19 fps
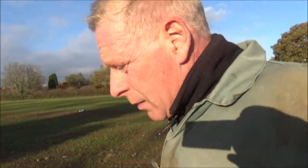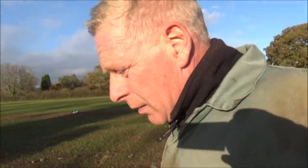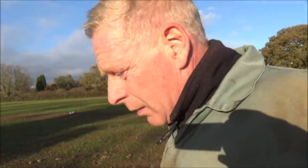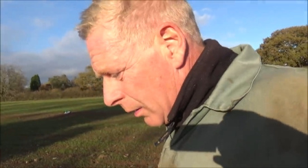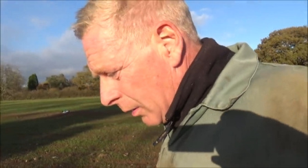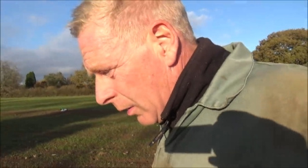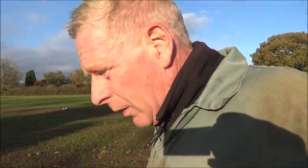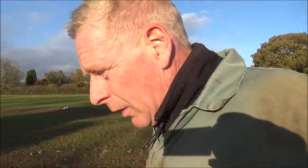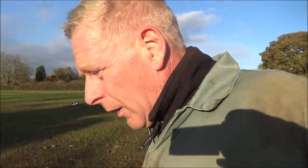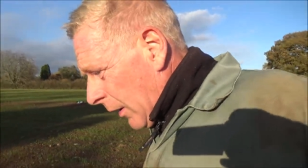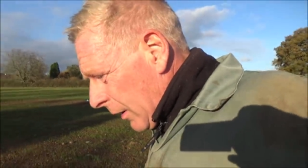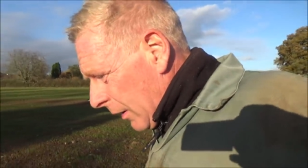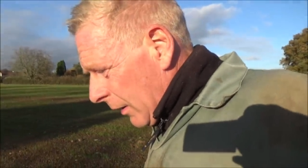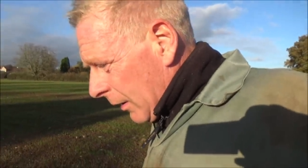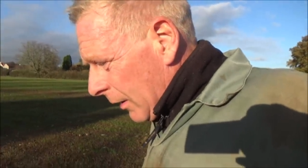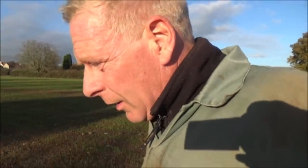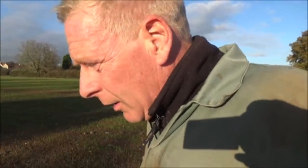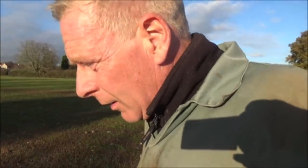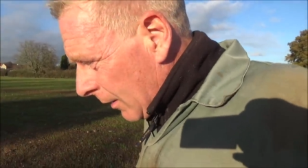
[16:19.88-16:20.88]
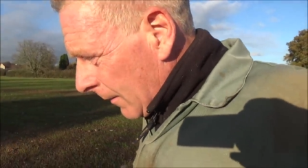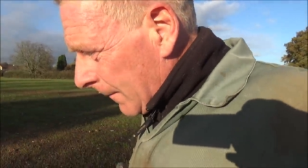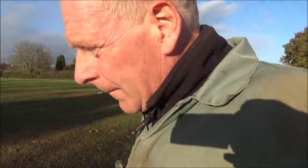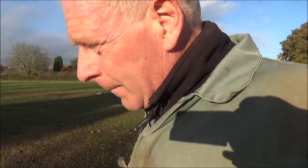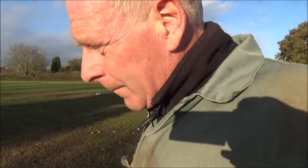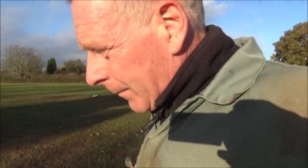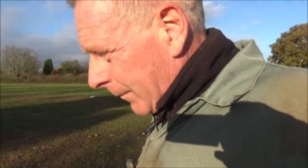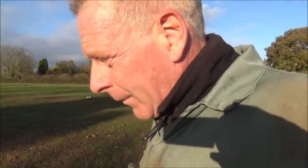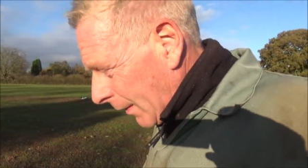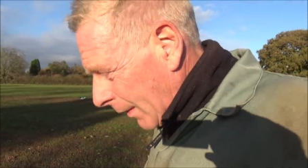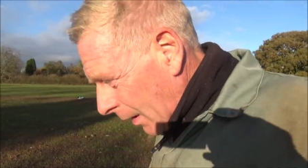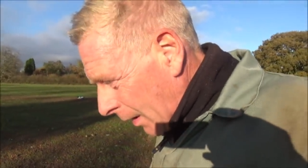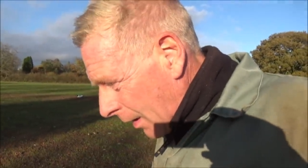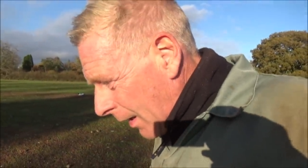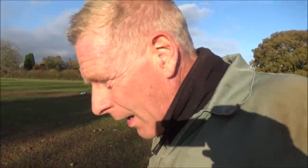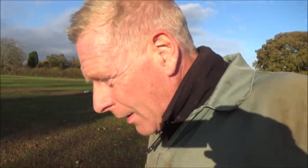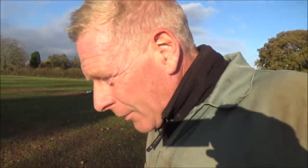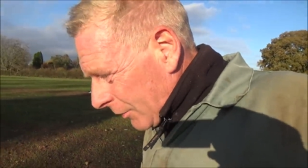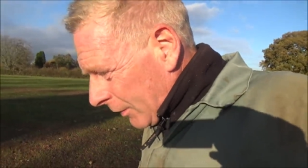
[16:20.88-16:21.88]
Oh,
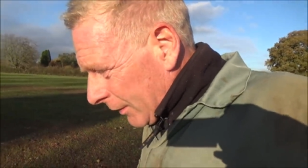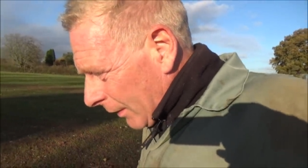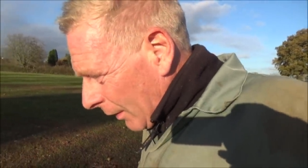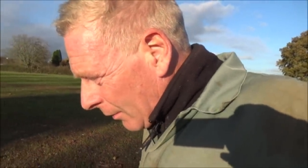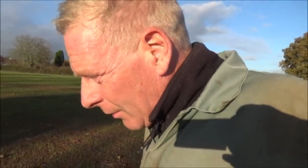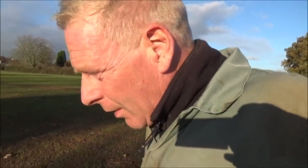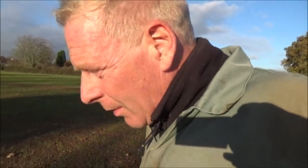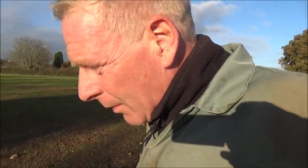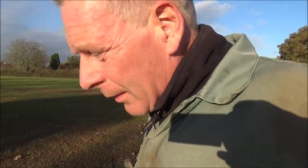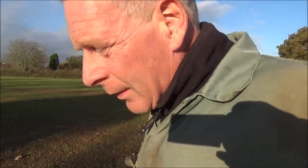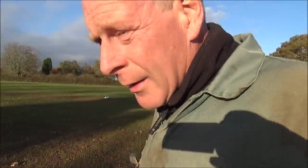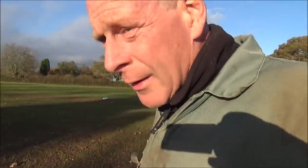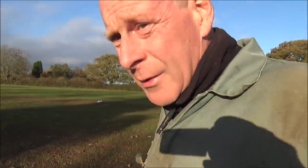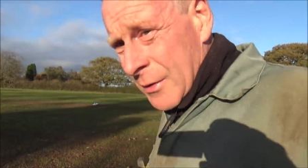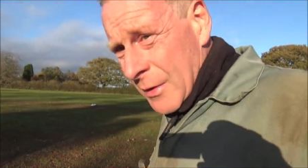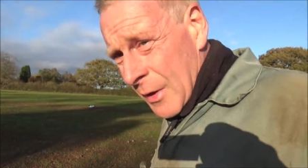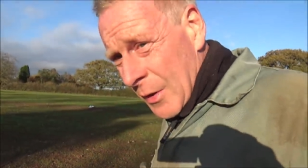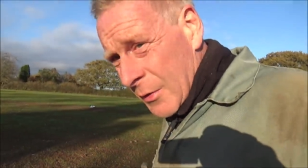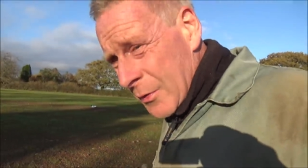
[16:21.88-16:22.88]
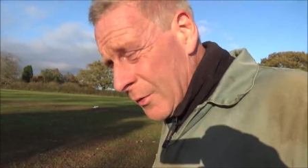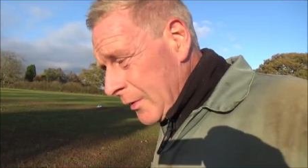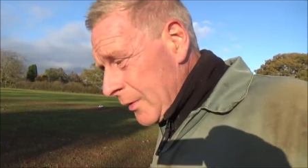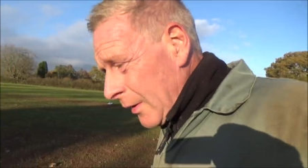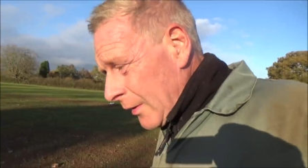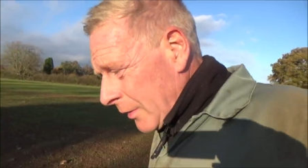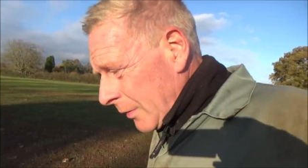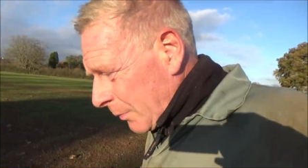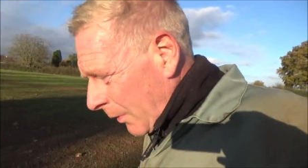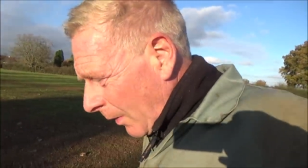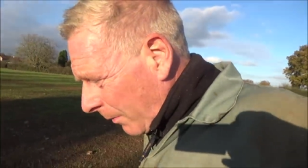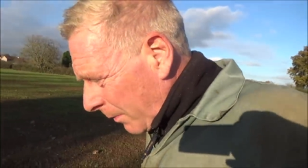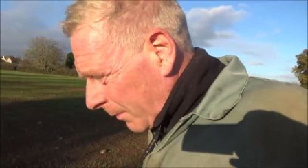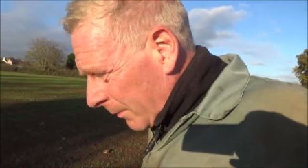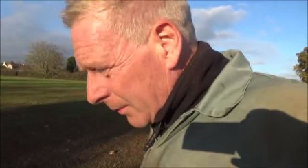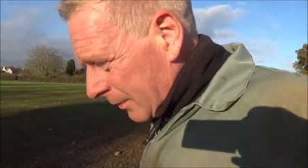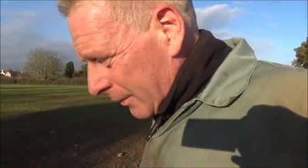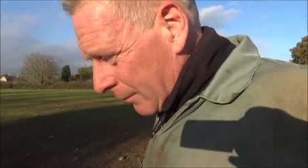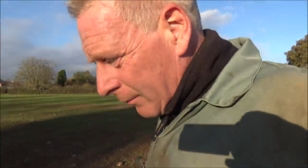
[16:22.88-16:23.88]
I actually don't know whether the slugs are such a
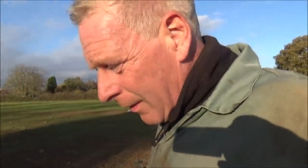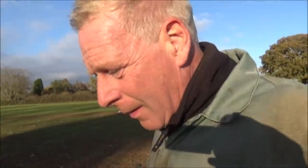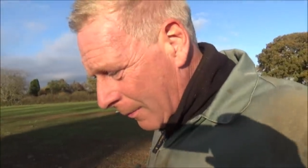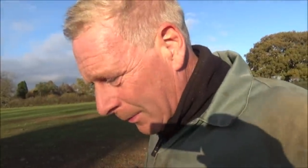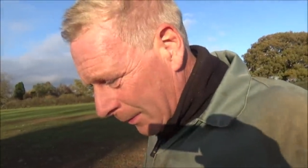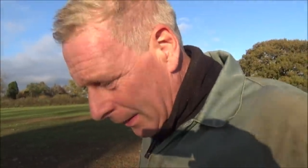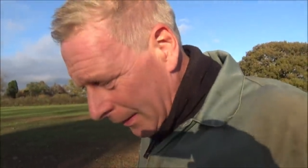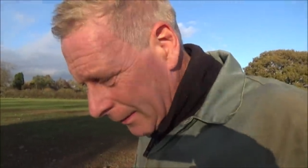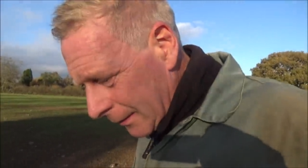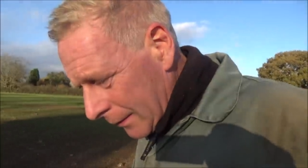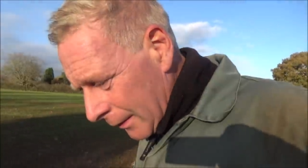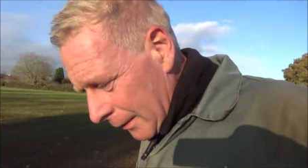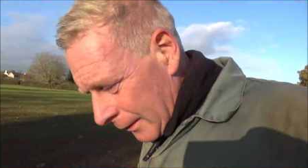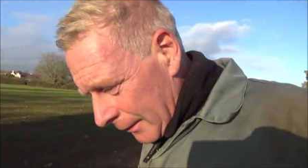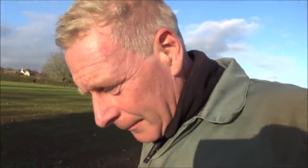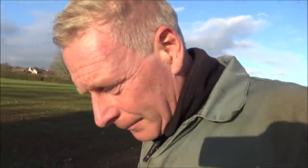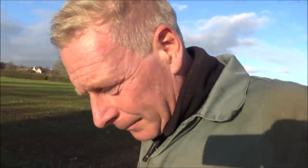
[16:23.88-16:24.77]
problem as the rabbits.